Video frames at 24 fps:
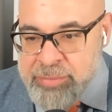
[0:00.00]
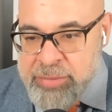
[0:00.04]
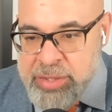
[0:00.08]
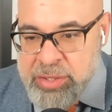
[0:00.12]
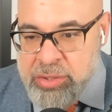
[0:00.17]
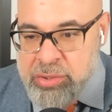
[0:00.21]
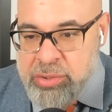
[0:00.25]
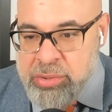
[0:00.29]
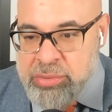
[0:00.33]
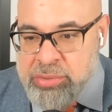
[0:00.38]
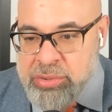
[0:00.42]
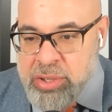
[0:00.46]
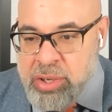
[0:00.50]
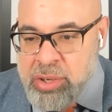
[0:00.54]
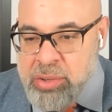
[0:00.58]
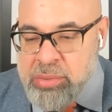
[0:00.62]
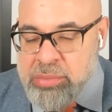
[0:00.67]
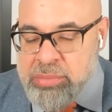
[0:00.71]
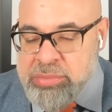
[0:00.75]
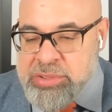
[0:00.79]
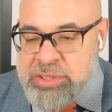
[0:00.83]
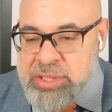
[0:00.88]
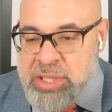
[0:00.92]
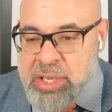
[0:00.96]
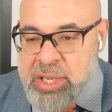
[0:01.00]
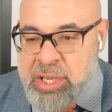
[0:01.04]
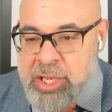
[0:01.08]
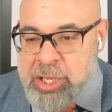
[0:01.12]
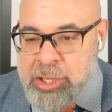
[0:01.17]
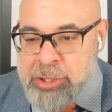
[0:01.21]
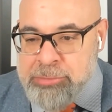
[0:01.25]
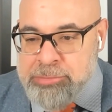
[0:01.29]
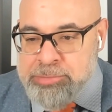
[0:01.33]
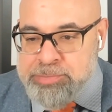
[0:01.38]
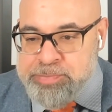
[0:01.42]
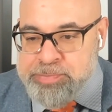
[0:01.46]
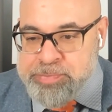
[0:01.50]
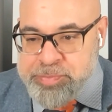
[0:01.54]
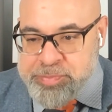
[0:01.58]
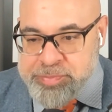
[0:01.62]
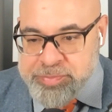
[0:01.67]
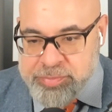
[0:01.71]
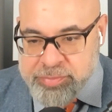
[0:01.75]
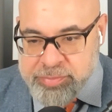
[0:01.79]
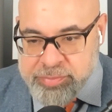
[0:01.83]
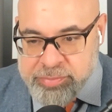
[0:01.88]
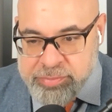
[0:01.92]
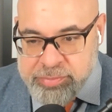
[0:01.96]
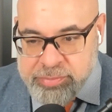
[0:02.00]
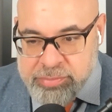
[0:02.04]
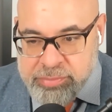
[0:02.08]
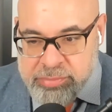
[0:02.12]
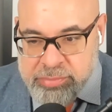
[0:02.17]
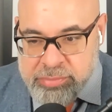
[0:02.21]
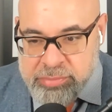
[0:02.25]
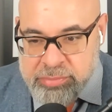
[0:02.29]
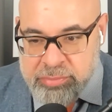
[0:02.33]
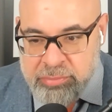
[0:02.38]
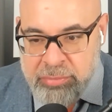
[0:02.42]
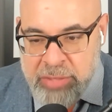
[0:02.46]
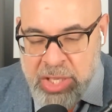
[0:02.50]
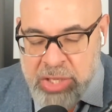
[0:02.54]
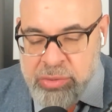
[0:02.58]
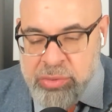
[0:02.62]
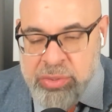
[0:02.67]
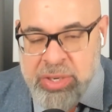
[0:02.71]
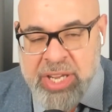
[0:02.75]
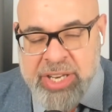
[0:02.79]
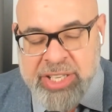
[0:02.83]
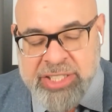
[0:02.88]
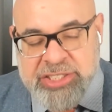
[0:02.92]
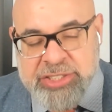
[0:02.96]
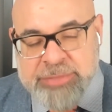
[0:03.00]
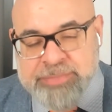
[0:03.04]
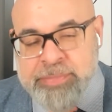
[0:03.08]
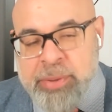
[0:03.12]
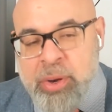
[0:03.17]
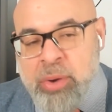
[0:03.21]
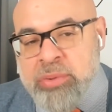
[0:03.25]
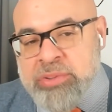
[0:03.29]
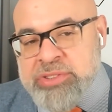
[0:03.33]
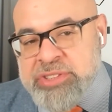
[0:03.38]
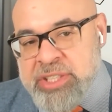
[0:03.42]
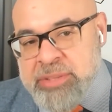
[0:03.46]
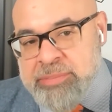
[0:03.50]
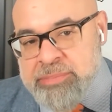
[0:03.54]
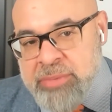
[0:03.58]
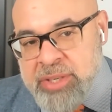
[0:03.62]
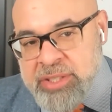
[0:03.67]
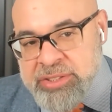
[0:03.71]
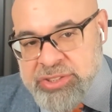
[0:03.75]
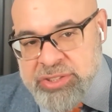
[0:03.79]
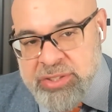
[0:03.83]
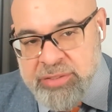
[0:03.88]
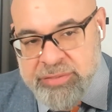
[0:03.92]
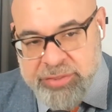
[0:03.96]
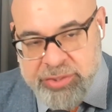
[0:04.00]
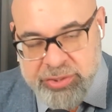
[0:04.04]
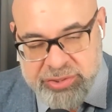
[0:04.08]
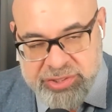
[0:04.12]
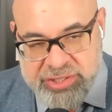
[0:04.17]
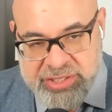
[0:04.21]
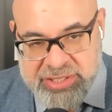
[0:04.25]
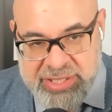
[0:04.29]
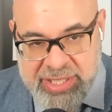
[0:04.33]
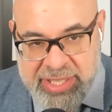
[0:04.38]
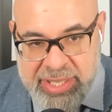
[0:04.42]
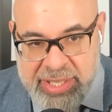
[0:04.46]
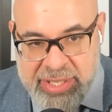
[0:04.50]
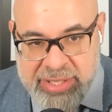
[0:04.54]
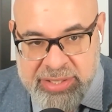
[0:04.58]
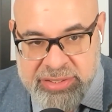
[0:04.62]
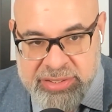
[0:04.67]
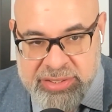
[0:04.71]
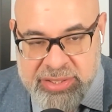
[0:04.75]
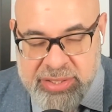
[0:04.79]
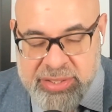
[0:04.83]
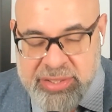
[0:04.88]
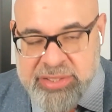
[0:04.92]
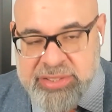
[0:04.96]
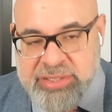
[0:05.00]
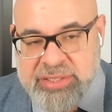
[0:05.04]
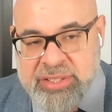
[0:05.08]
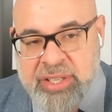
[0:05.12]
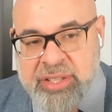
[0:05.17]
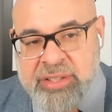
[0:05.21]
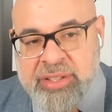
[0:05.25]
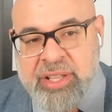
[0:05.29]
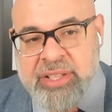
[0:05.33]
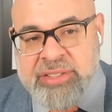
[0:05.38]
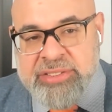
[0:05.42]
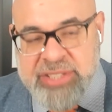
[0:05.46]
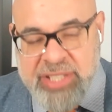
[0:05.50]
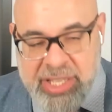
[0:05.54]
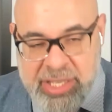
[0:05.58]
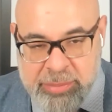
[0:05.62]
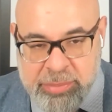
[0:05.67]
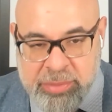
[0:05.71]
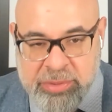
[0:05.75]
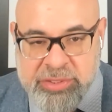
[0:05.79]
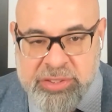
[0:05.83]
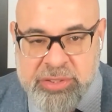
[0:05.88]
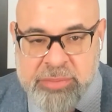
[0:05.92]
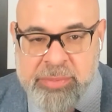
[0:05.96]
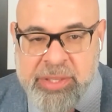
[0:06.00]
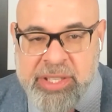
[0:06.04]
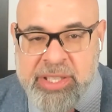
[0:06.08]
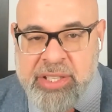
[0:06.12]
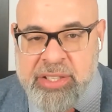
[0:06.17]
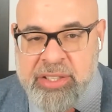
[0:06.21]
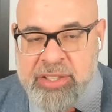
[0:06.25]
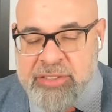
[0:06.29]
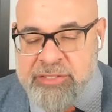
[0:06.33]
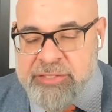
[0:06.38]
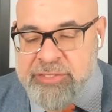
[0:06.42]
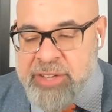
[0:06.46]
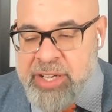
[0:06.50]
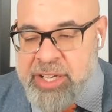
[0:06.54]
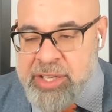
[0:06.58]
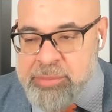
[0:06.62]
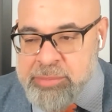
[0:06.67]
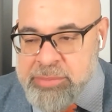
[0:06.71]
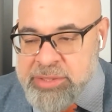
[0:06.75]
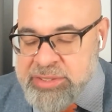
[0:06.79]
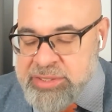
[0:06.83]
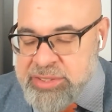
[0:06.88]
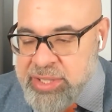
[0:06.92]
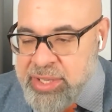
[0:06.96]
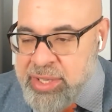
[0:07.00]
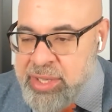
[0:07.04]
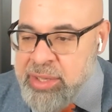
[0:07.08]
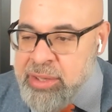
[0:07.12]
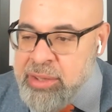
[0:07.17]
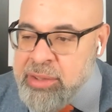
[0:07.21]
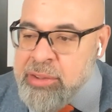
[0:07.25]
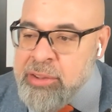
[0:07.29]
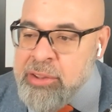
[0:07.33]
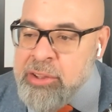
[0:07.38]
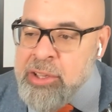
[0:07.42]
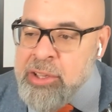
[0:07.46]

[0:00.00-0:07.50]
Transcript: you don't you're not exposing much of your skin to the sun that's able to make enough vitamin D.